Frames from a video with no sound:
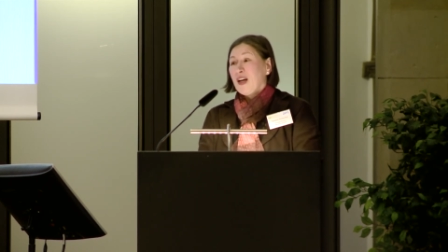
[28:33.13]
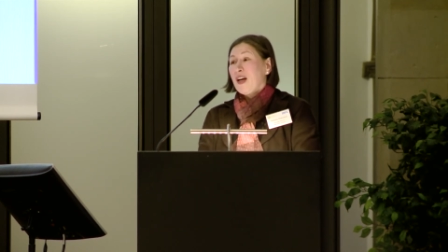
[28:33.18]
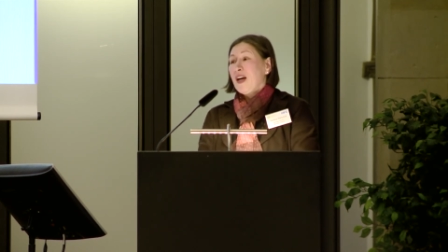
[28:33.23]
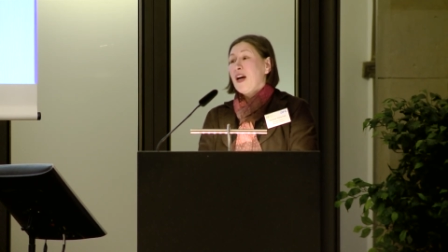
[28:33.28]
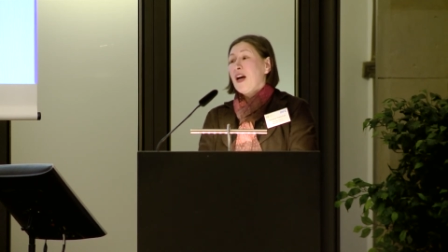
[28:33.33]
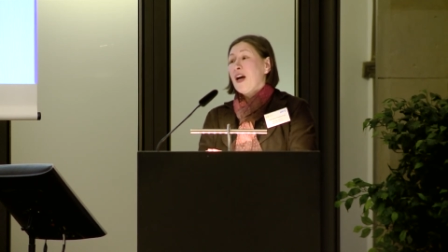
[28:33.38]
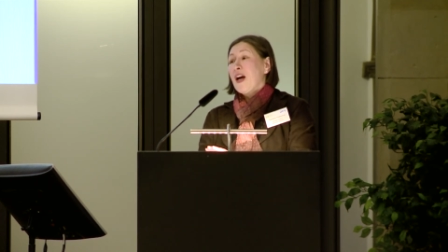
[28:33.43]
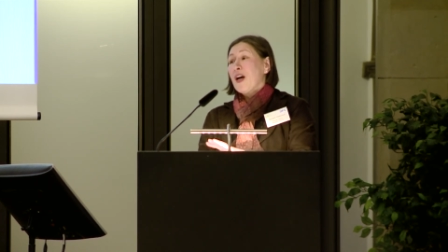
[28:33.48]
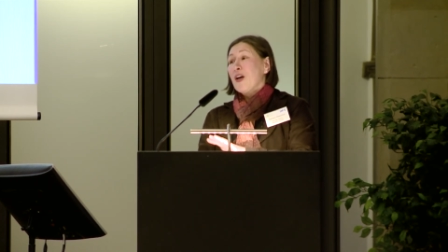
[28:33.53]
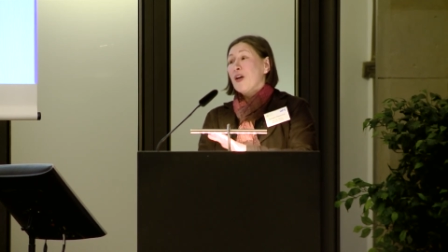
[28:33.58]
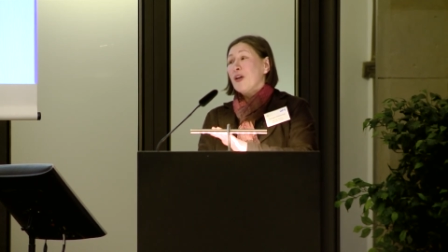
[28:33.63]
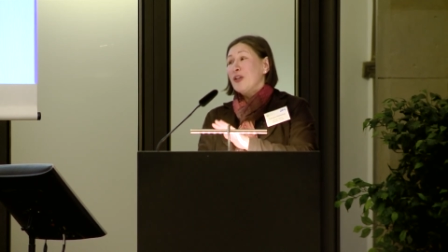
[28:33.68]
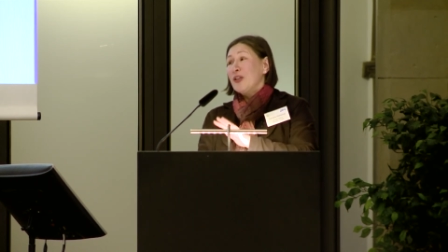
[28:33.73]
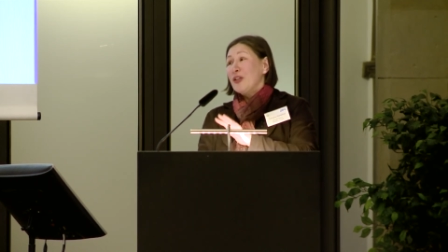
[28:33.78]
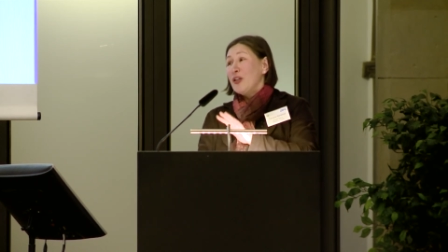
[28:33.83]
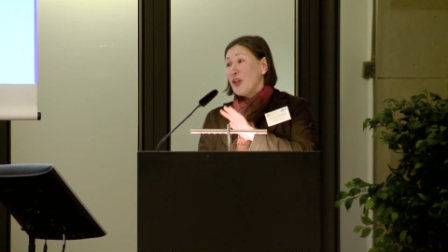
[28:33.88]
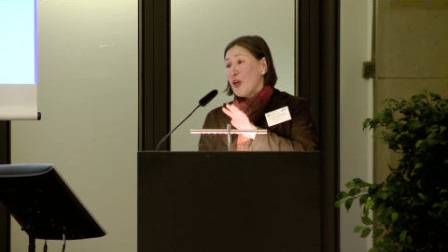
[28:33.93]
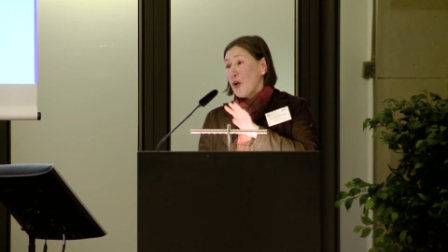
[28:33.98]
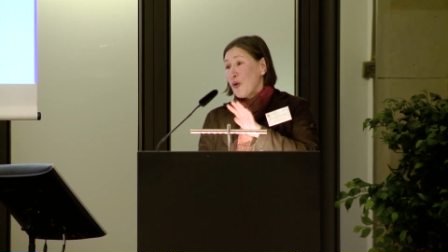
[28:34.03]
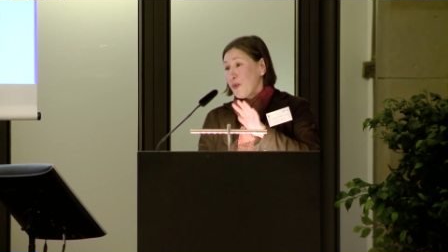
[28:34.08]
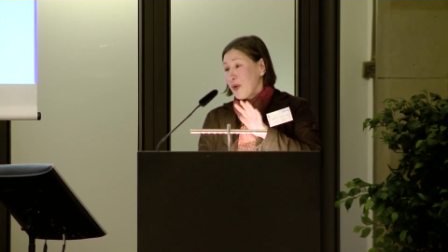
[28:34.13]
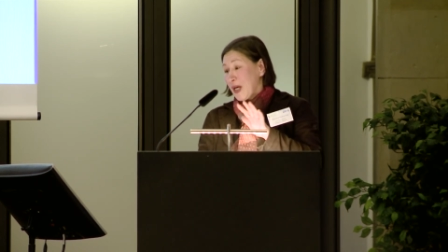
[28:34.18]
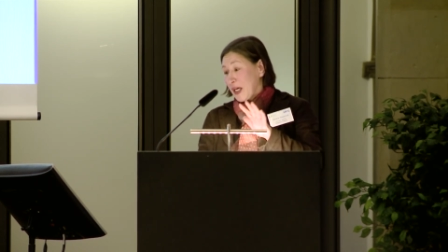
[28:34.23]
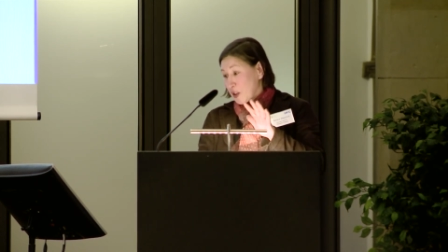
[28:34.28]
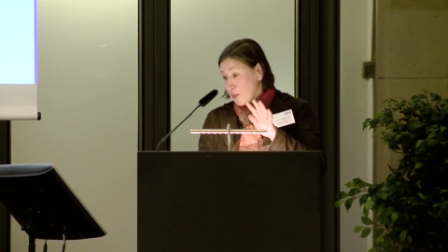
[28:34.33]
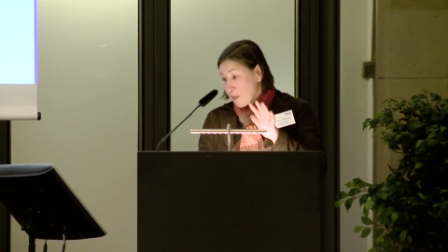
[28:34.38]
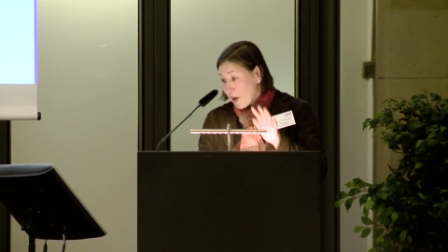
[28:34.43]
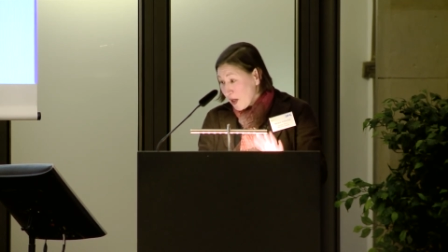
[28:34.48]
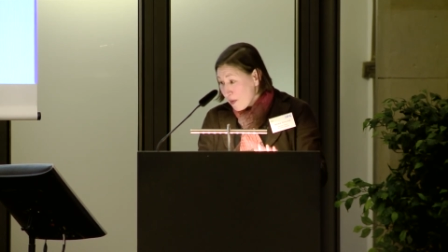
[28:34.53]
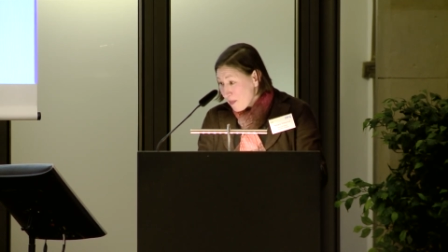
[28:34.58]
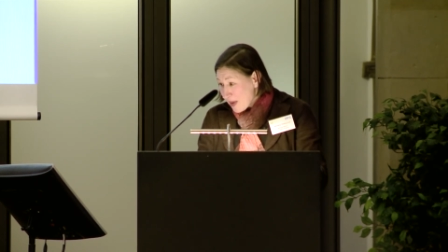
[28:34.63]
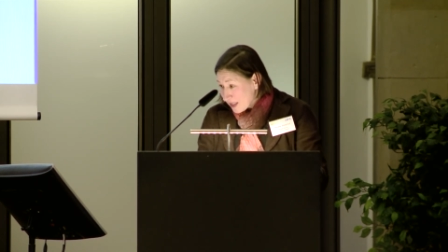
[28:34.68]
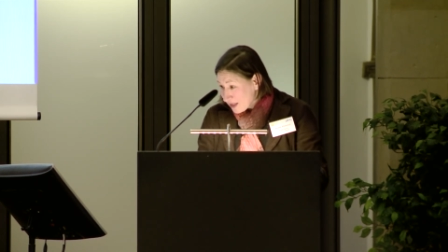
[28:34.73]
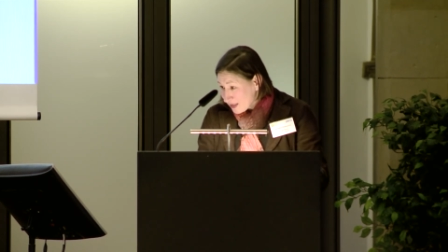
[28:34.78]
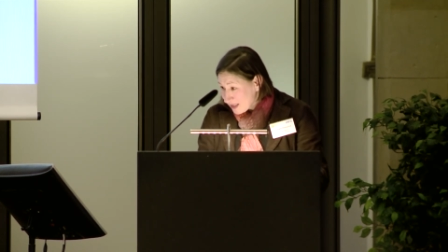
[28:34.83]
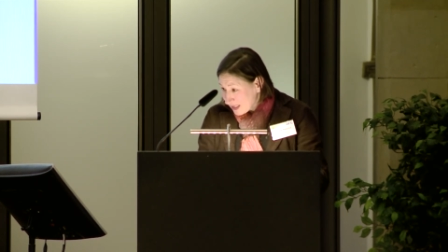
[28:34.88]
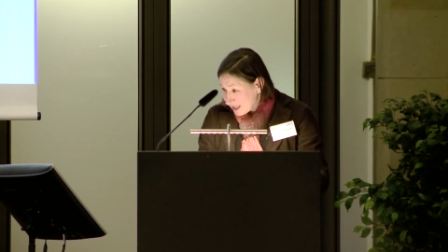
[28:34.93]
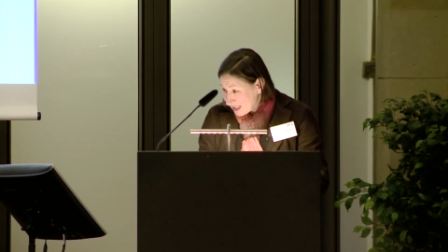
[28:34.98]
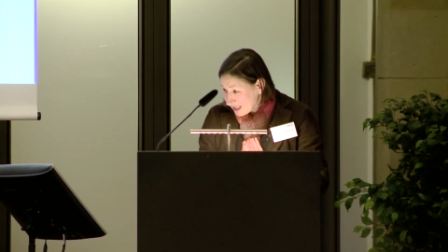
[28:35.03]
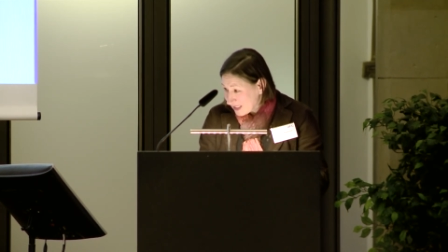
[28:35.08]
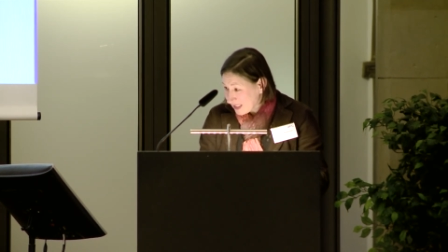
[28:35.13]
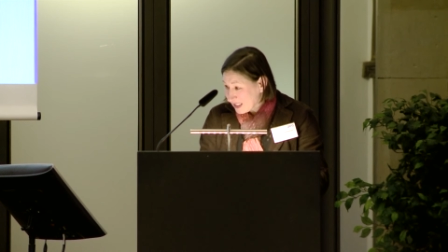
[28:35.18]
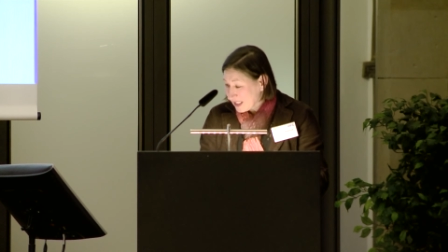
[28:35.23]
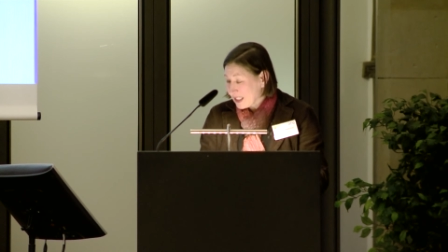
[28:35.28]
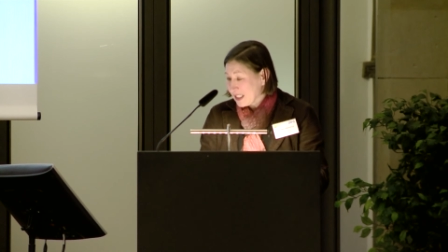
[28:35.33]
uh, you know, experimented,